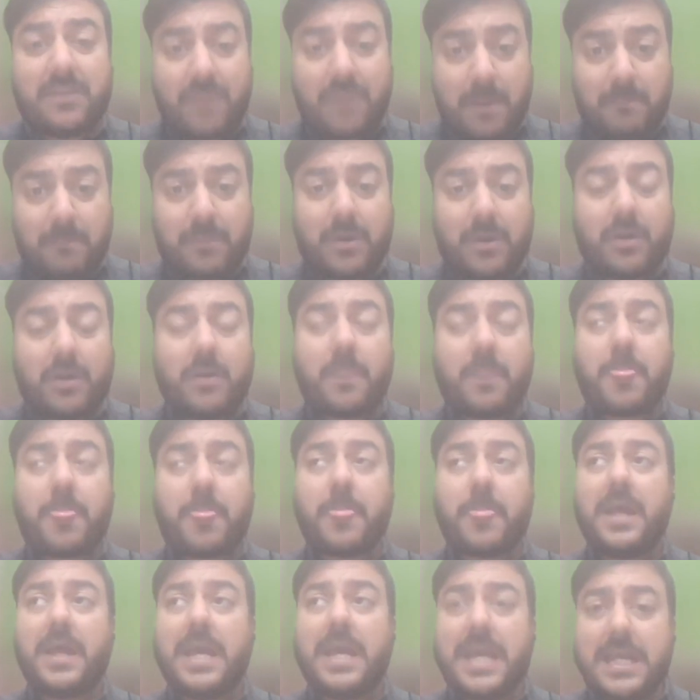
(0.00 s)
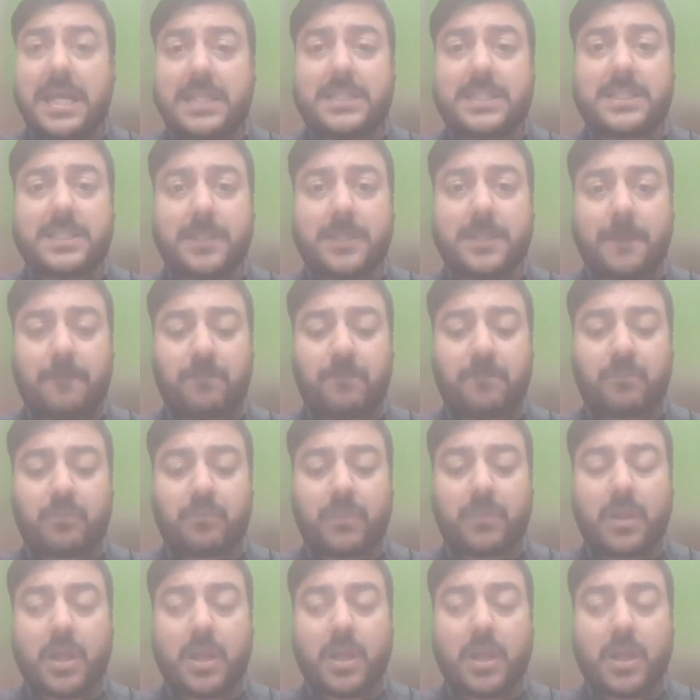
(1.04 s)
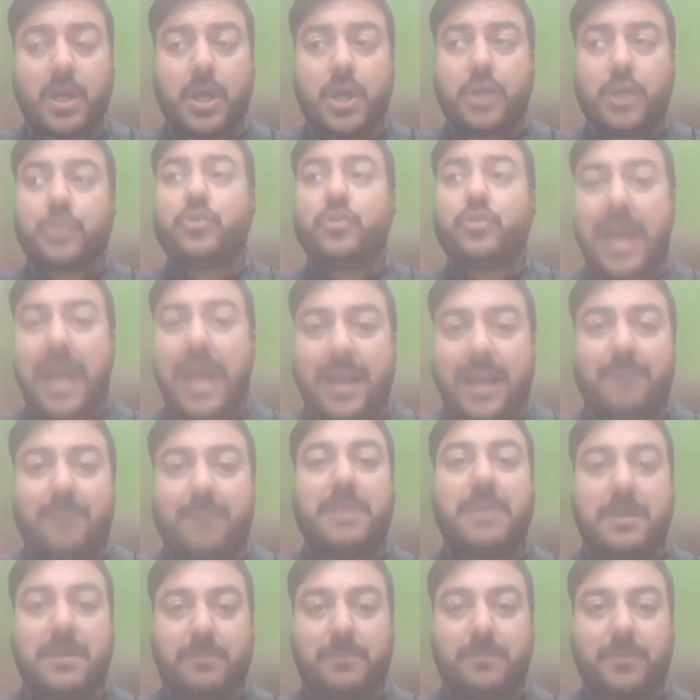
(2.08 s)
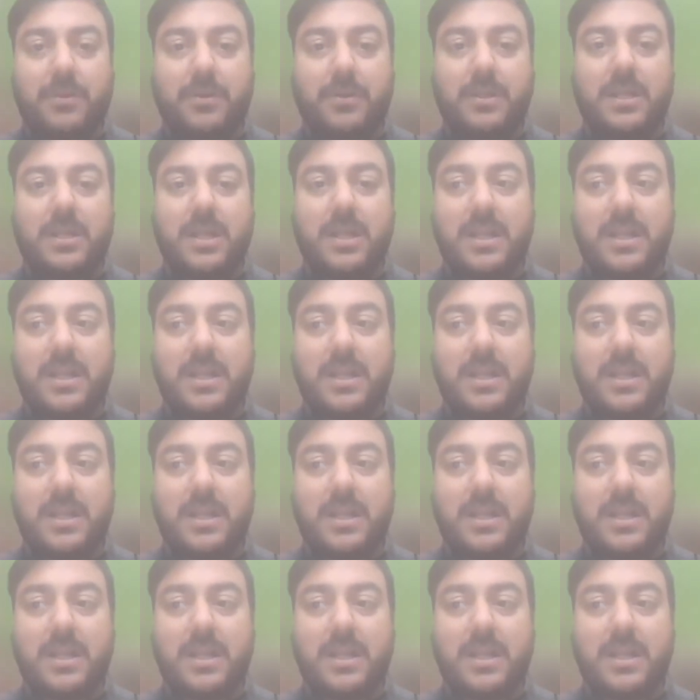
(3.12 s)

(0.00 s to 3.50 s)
November is to help people